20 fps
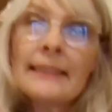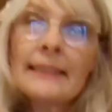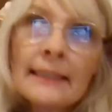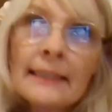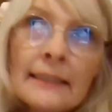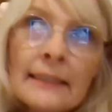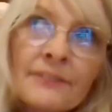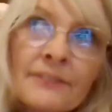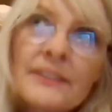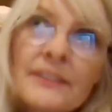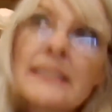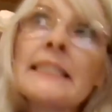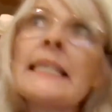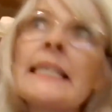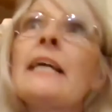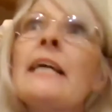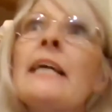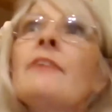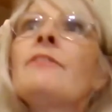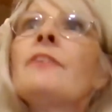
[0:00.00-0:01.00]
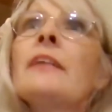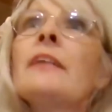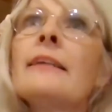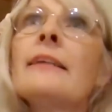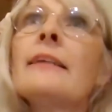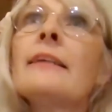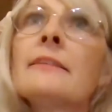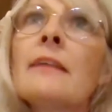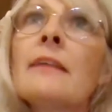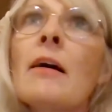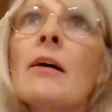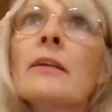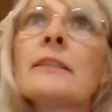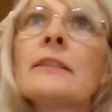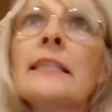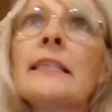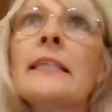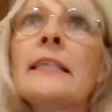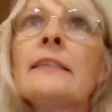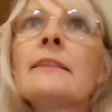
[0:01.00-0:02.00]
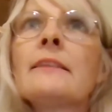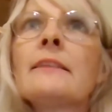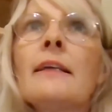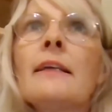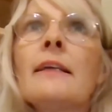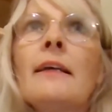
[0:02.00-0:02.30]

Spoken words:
innovative, and I started